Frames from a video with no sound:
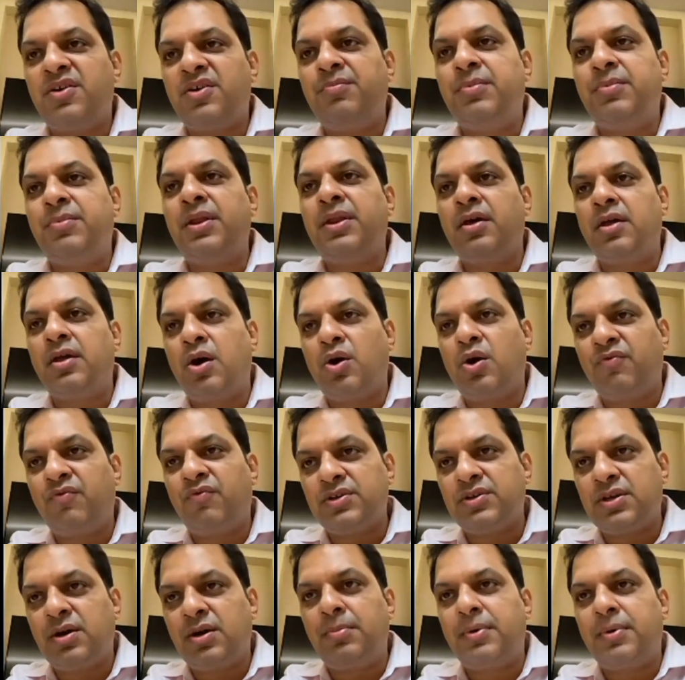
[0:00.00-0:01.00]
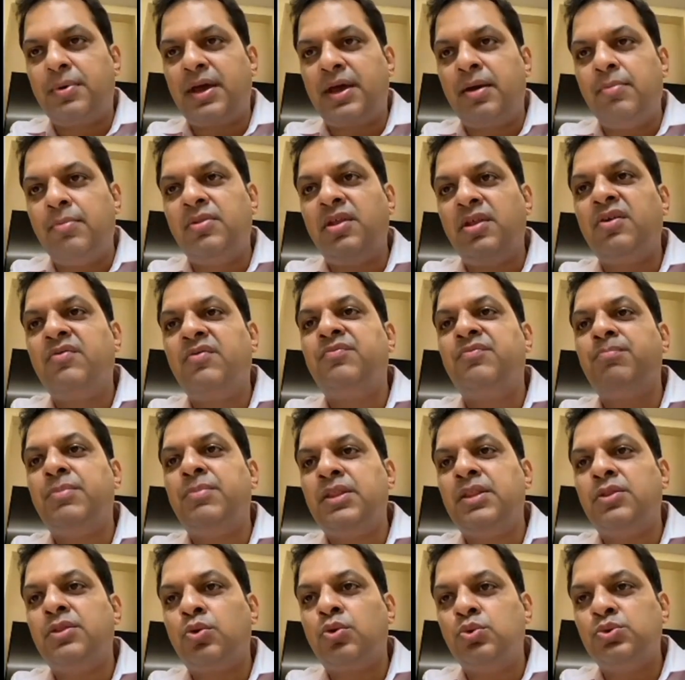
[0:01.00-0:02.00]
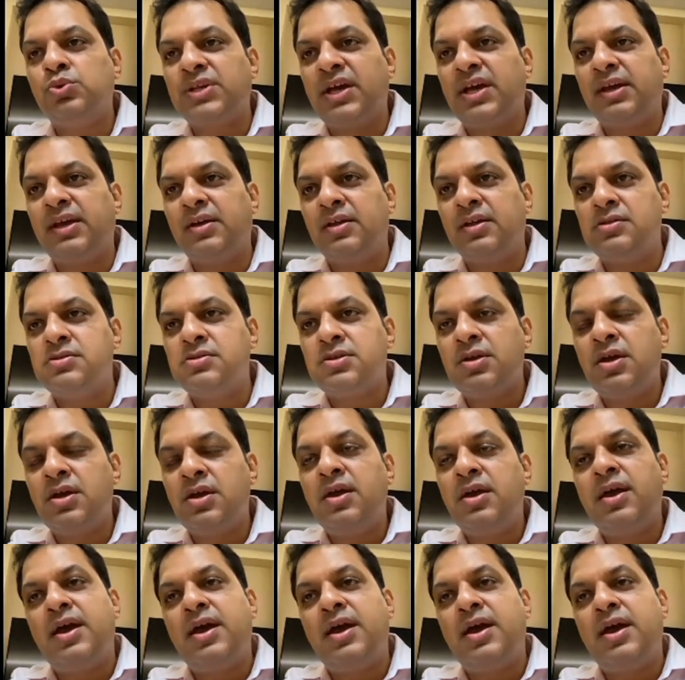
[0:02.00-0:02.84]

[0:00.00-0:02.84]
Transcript: have been around for some time, they have been through cycles,